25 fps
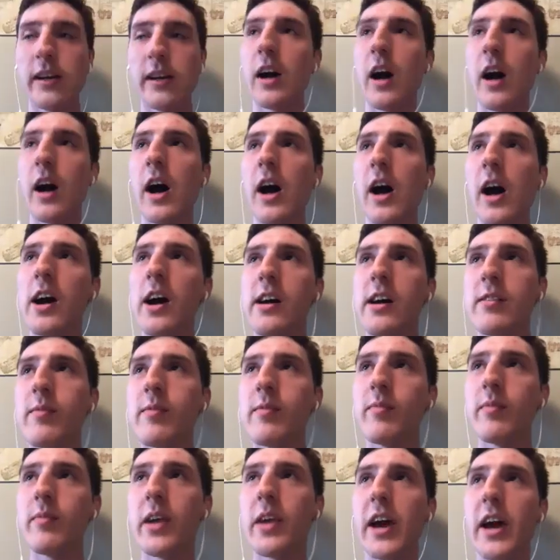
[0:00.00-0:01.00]
All right.
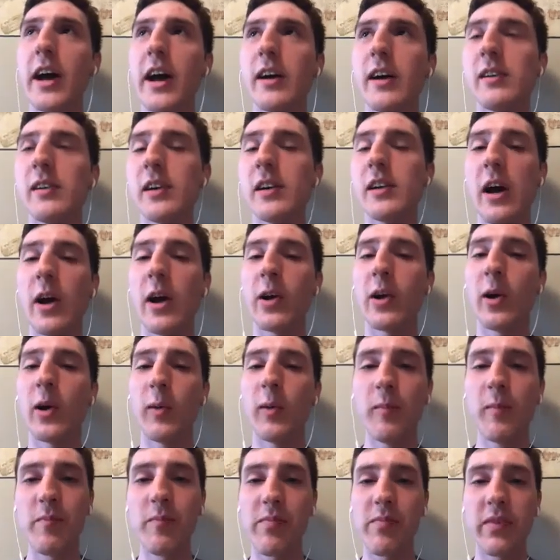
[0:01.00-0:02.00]

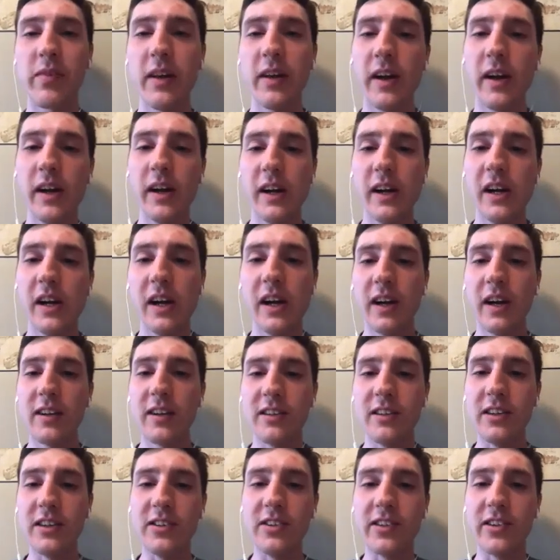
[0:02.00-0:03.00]
Yeah, I don't know.
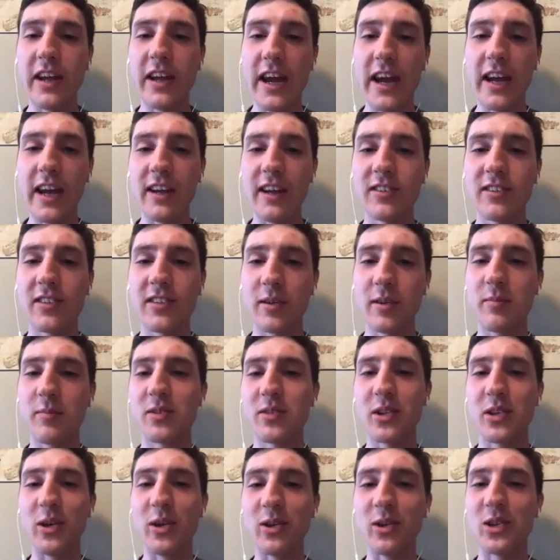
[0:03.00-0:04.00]
These
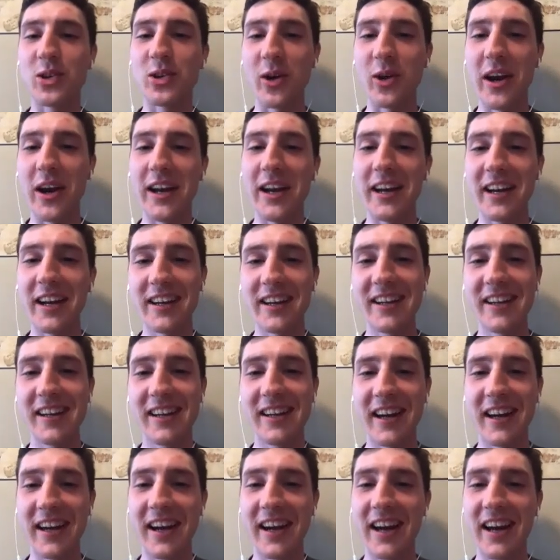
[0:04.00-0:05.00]
days, still
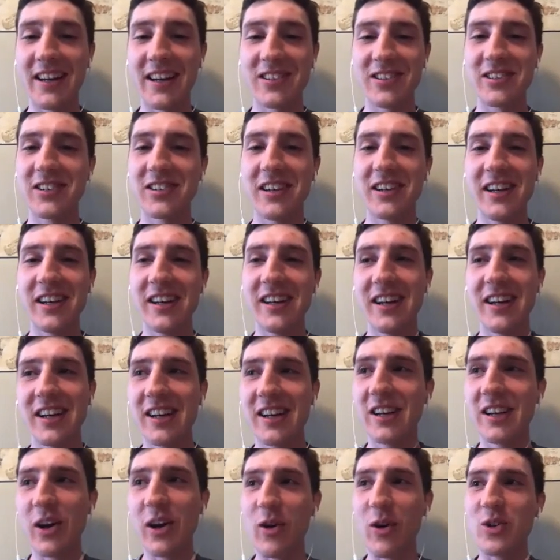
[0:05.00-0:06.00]
training, I guess.
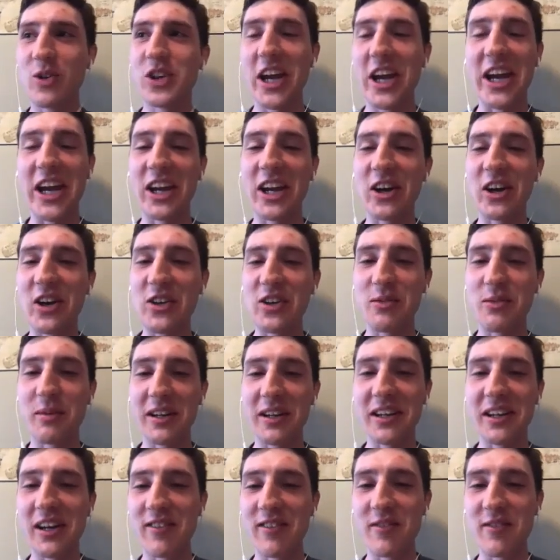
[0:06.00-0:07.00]
Coach Hager has
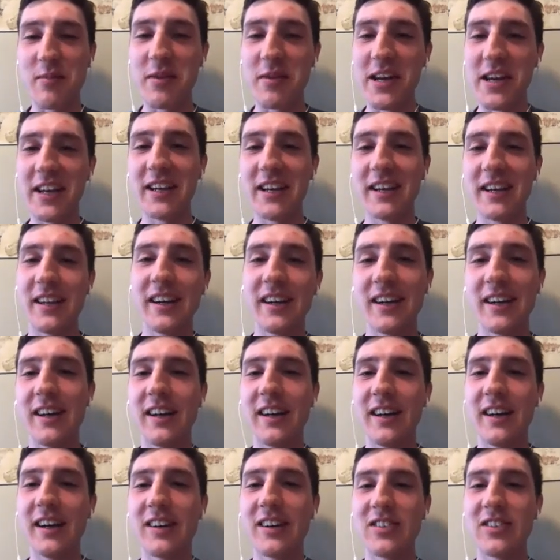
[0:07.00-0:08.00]
been giving me
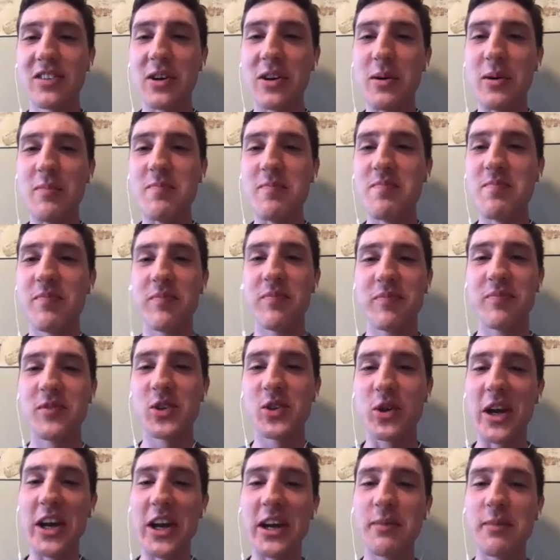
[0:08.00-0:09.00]
some
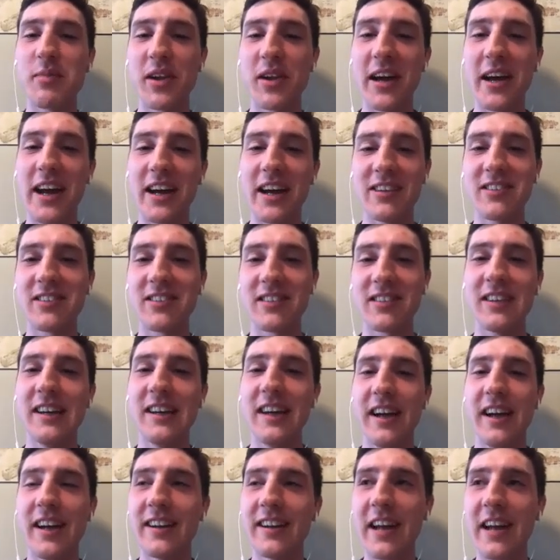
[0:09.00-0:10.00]
training plans.
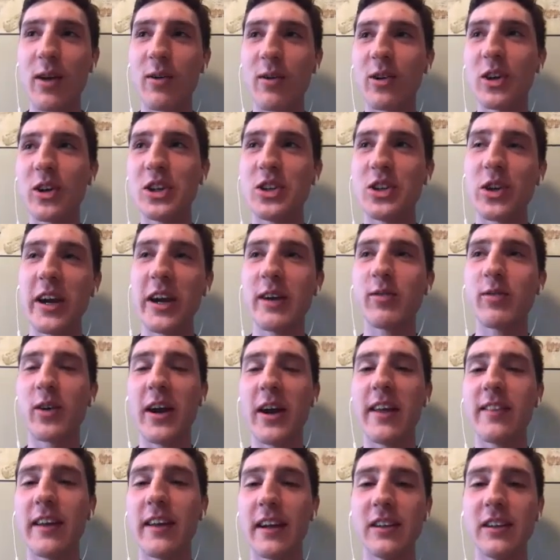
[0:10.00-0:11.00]
Not really training for
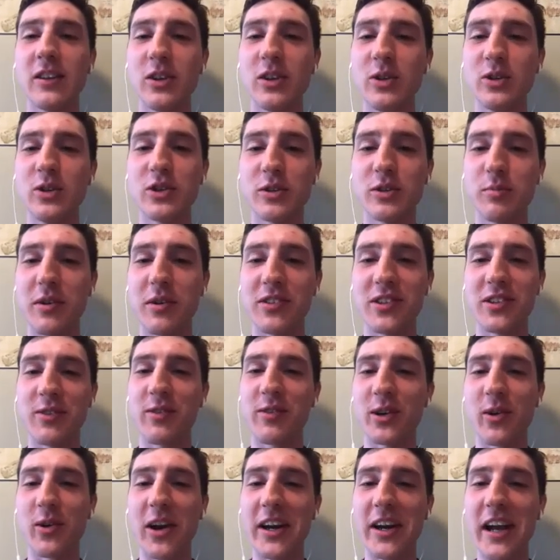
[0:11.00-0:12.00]
anything too specific
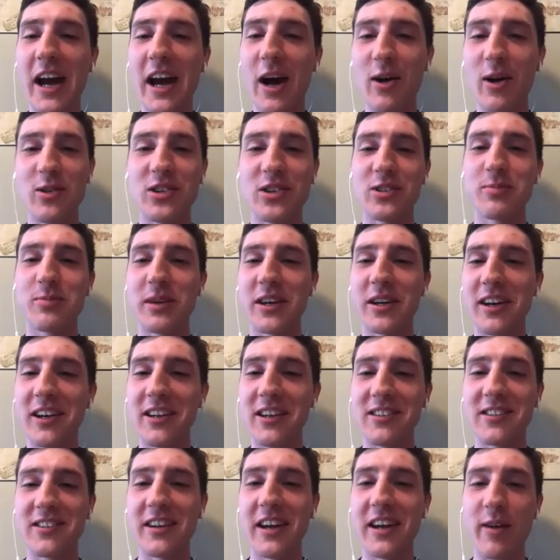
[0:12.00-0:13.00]
right now, just because
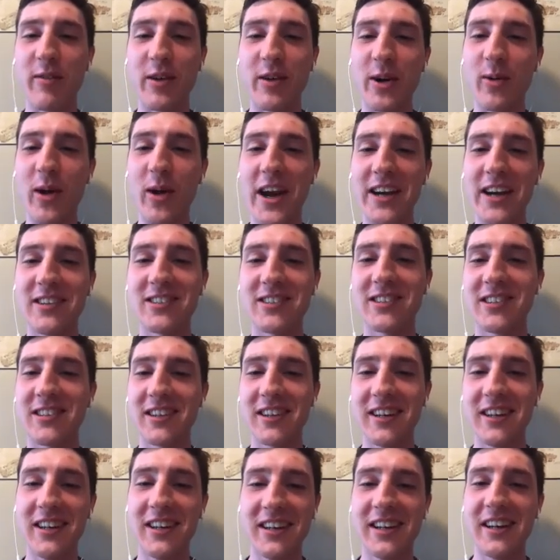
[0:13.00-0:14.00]
every race
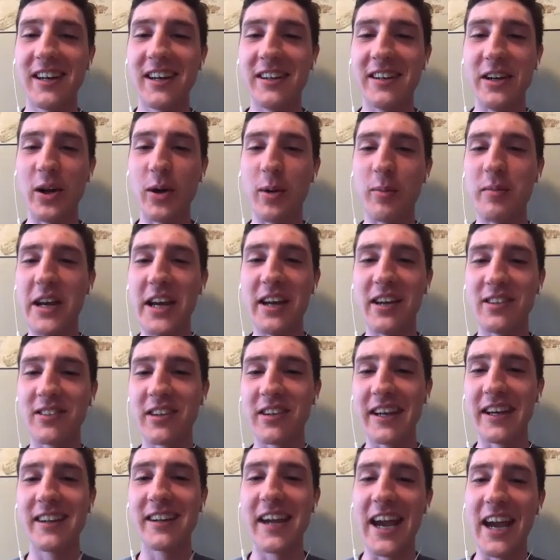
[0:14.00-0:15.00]
near me is like
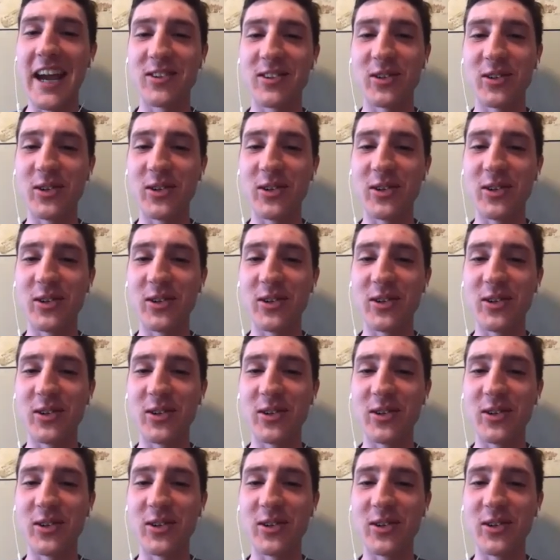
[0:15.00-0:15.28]
canceled or